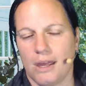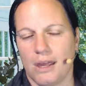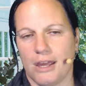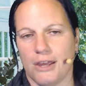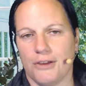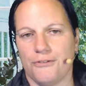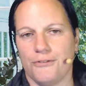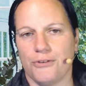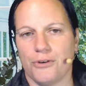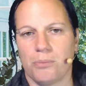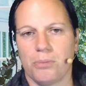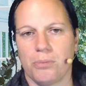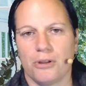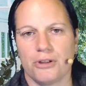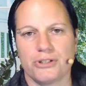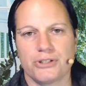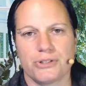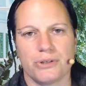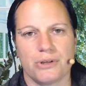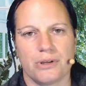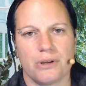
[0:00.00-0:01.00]
If your blood
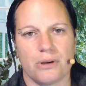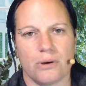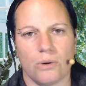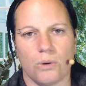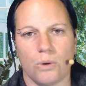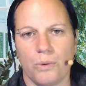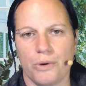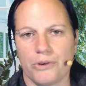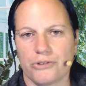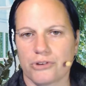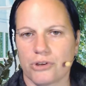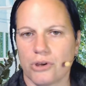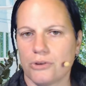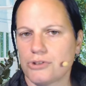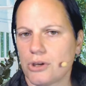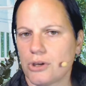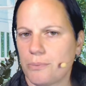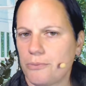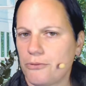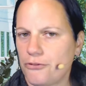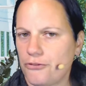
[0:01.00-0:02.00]
sugar always goes
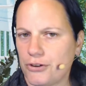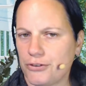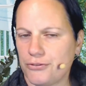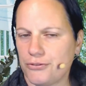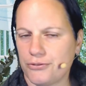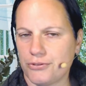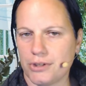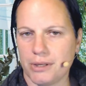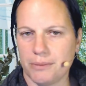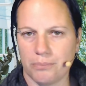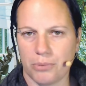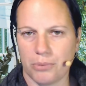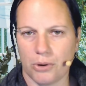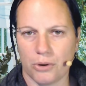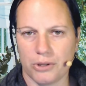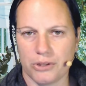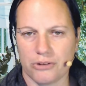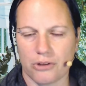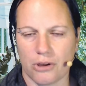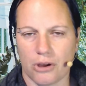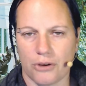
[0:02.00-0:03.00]
up 15
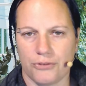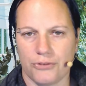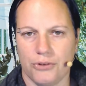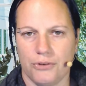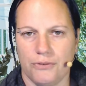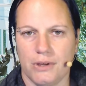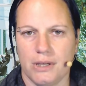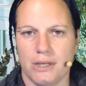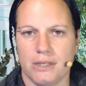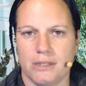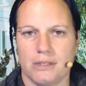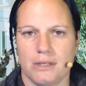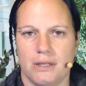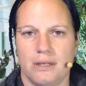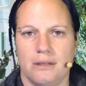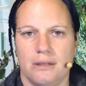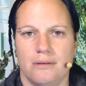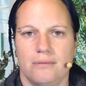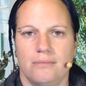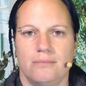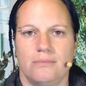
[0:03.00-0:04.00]
points after you've eaten,
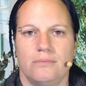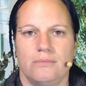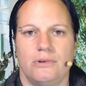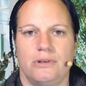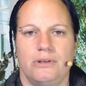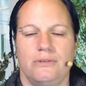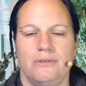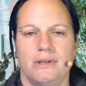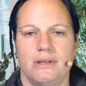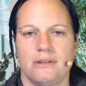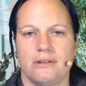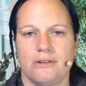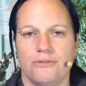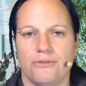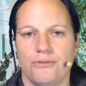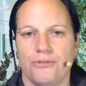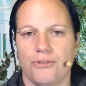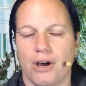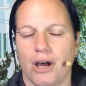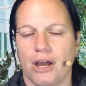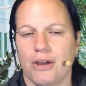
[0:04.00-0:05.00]
when you've eaten
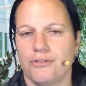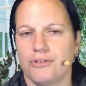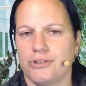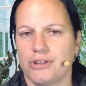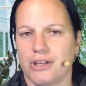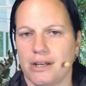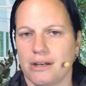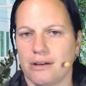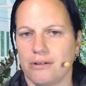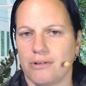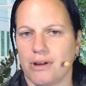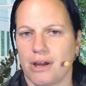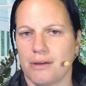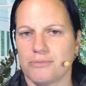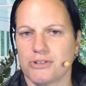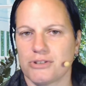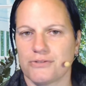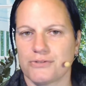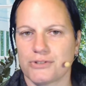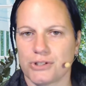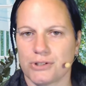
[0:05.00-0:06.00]
5 or 10 grams
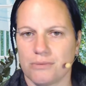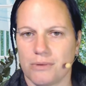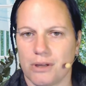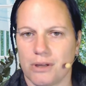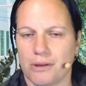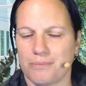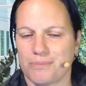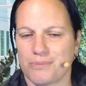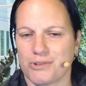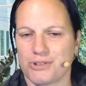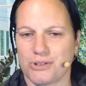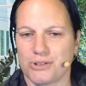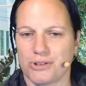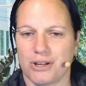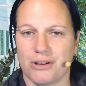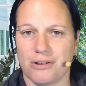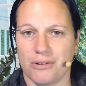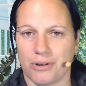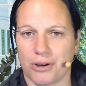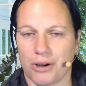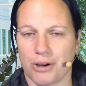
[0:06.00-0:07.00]
of
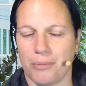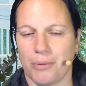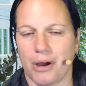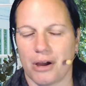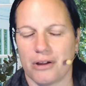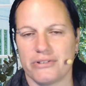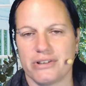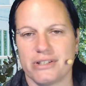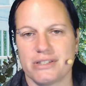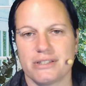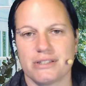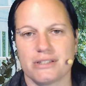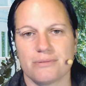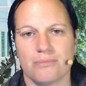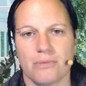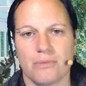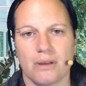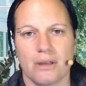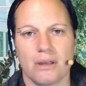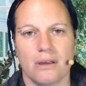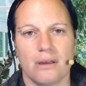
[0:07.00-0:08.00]
sugar or carbohydrates,
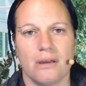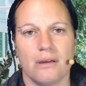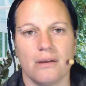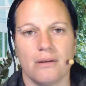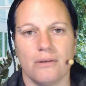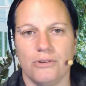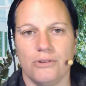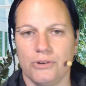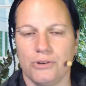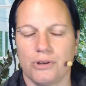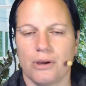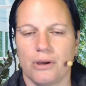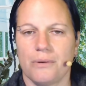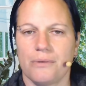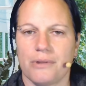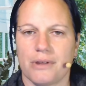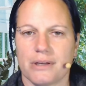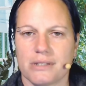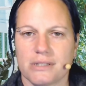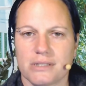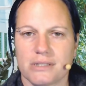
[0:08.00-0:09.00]
you know
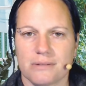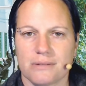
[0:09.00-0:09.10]
this.